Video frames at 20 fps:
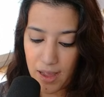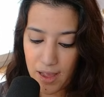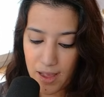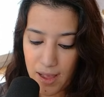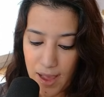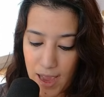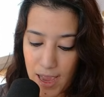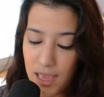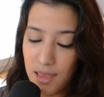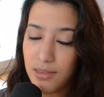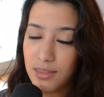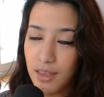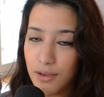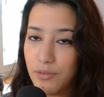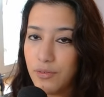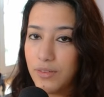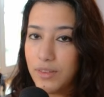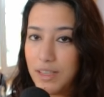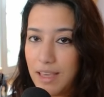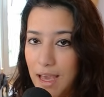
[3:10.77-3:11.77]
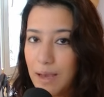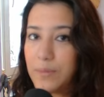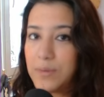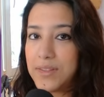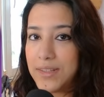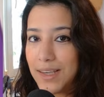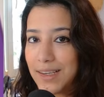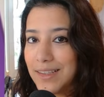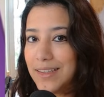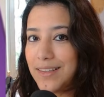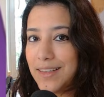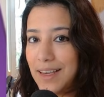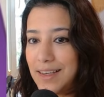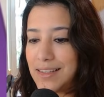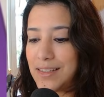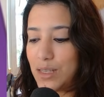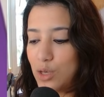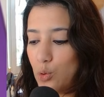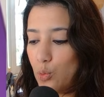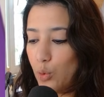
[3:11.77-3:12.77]
I definitely am second
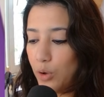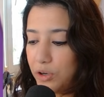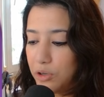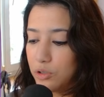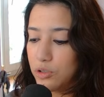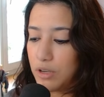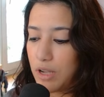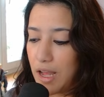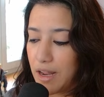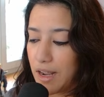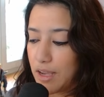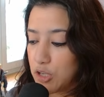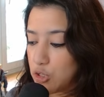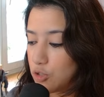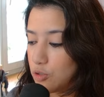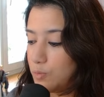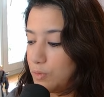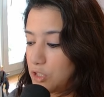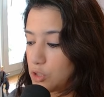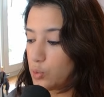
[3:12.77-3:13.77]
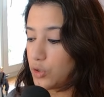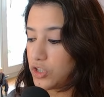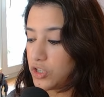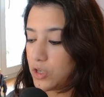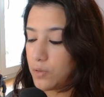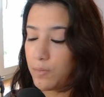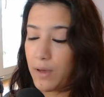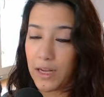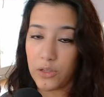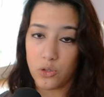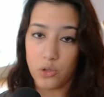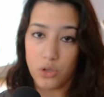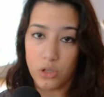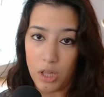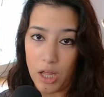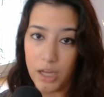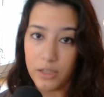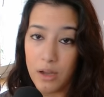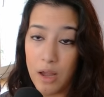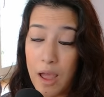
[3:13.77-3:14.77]
guessing whether or not I should be switching back to
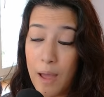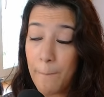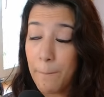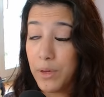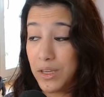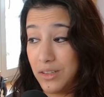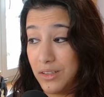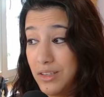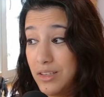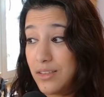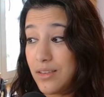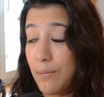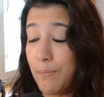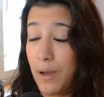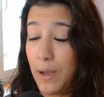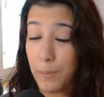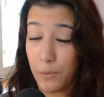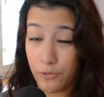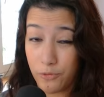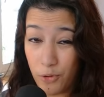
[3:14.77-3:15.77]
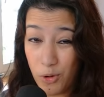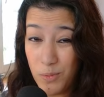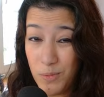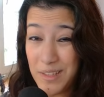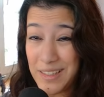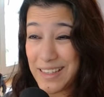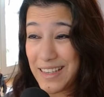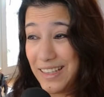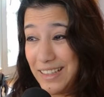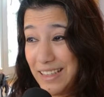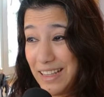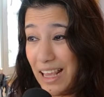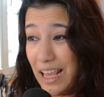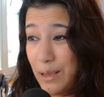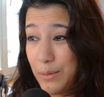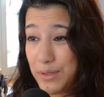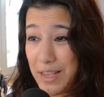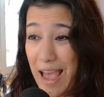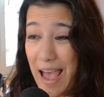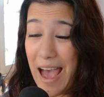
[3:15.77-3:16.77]
cloud, because my performance in
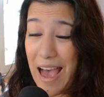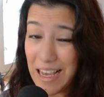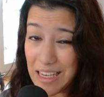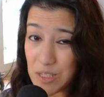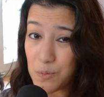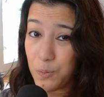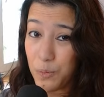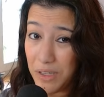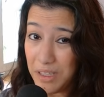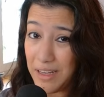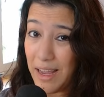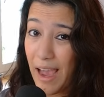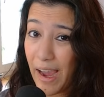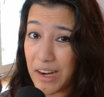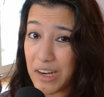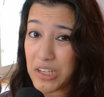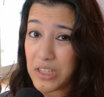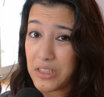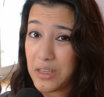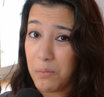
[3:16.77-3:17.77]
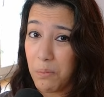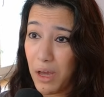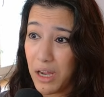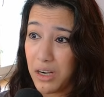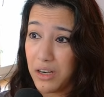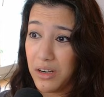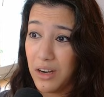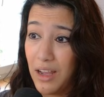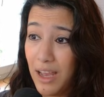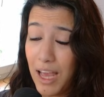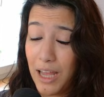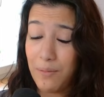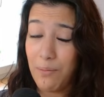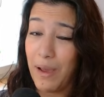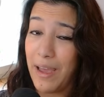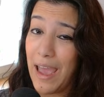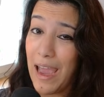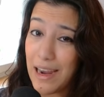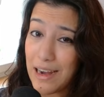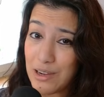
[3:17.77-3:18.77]
games has been actually better and
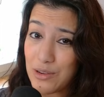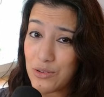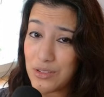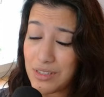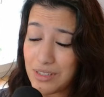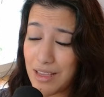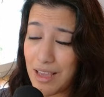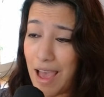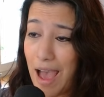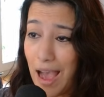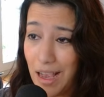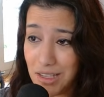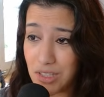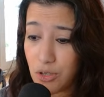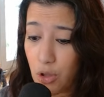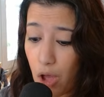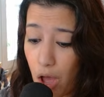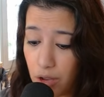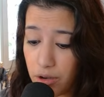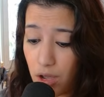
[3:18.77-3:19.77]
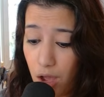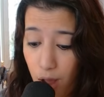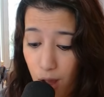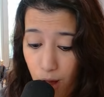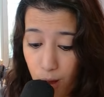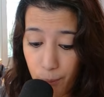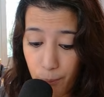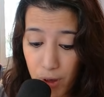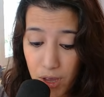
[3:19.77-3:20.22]
my accuracy has gone up